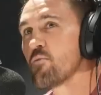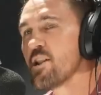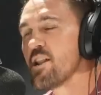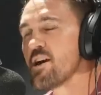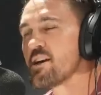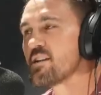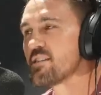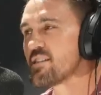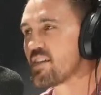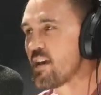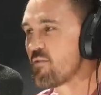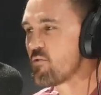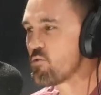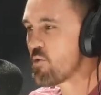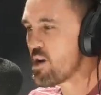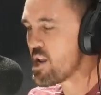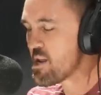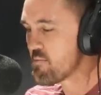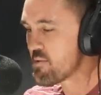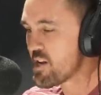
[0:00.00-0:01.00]
I get to heavyweight,
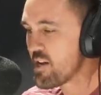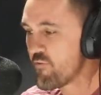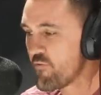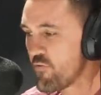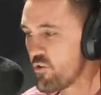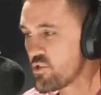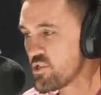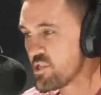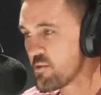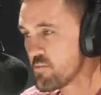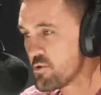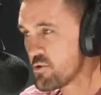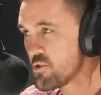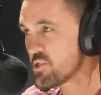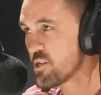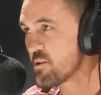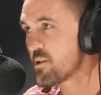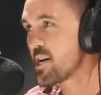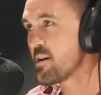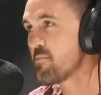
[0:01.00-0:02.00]
I'm first thing I'm gonna do is
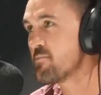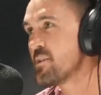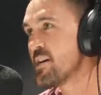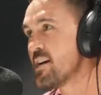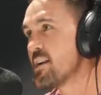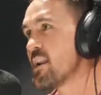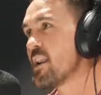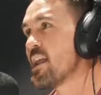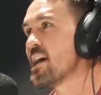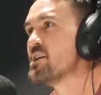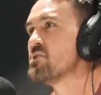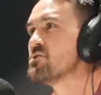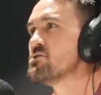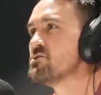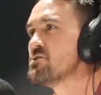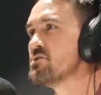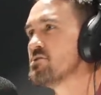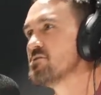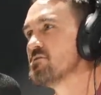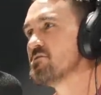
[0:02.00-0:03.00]
I'm come down and lay on
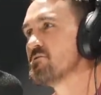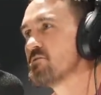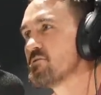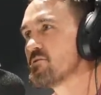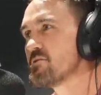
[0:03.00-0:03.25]
you. No.